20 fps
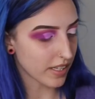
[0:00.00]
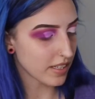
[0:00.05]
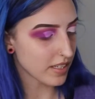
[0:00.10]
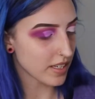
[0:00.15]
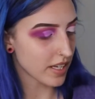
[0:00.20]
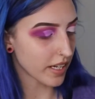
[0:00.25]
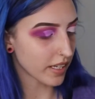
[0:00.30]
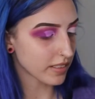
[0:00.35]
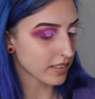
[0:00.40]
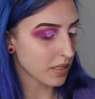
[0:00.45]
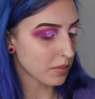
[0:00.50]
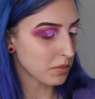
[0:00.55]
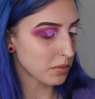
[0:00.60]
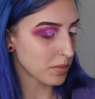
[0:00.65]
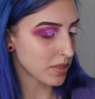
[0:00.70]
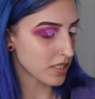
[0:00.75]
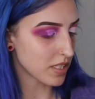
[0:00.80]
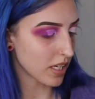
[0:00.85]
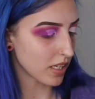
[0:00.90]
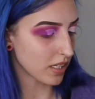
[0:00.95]
next I'm going to
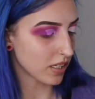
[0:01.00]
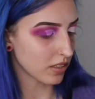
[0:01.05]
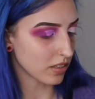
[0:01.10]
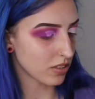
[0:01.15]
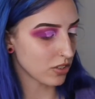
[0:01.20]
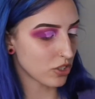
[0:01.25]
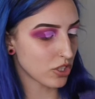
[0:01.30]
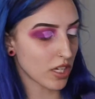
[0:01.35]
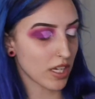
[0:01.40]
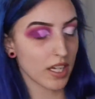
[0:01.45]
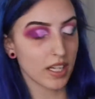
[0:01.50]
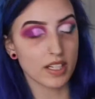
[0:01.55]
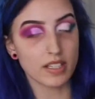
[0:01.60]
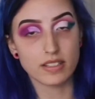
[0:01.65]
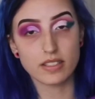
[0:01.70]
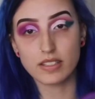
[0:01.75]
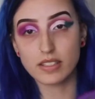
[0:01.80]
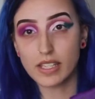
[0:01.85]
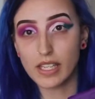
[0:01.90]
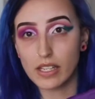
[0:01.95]
be taking the shade
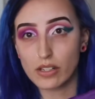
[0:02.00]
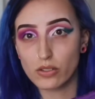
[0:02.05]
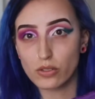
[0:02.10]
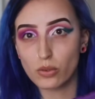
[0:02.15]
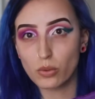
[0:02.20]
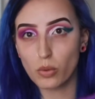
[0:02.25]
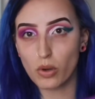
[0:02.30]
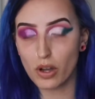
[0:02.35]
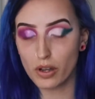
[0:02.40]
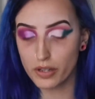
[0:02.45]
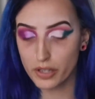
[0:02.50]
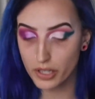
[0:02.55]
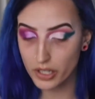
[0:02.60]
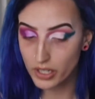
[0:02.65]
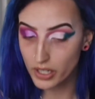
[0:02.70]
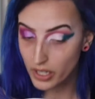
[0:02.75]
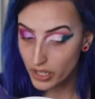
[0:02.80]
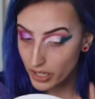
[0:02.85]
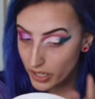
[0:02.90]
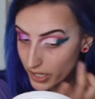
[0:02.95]
Scandal
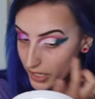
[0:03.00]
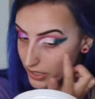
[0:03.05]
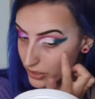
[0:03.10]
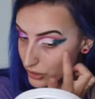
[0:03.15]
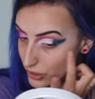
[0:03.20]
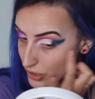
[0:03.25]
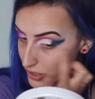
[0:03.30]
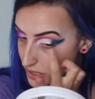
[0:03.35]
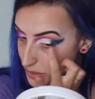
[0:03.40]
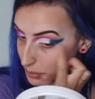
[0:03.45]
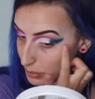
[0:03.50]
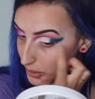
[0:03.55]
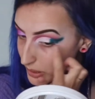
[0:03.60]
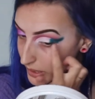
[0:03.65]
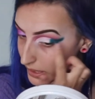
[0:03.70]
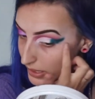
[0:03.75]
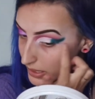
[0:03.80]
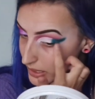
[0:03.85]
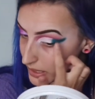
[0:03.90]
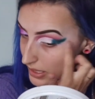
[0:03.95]
Water and just
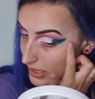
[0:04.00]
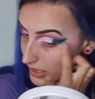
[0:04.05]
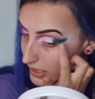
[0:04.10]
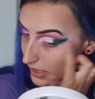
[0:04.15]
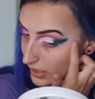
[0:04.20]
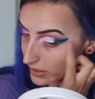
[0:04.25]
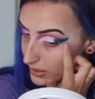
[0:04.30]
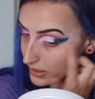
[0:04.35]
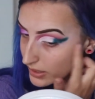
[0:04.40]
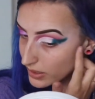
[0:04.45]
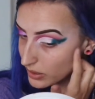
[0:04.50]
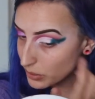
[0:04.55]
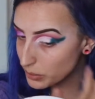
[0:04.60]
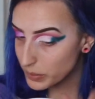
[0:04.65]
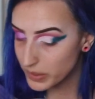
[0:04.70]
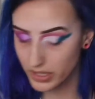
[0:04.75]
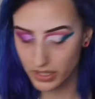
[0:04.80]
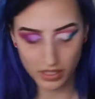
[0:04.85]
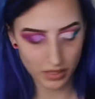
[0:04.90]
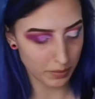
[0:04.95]
blending a little
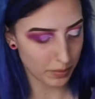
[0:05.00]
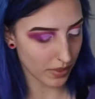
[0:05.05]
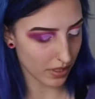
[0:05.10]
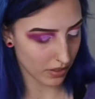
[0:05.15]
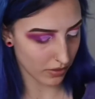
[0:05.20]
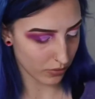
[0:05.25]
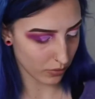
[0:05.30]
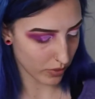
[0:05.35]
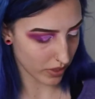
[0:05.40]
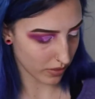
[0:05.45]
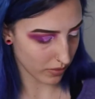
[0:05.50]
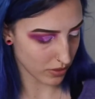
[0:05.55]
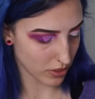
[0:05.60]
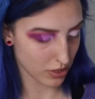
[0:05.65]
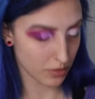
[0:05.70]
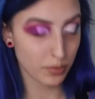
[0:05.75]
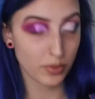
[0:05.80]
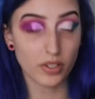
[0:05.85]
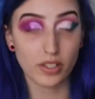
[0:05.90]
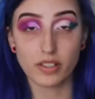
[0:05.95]
bit above where we
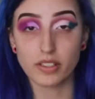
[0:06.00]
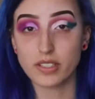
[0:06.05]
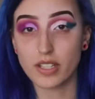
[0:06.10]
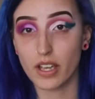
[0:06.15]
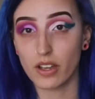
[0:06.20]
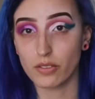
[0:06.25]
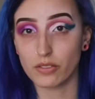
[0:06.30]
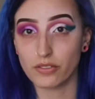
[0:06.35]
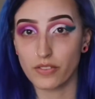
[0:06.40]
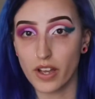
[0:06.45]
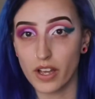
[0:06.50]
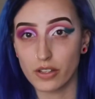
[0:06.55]
just put down Vile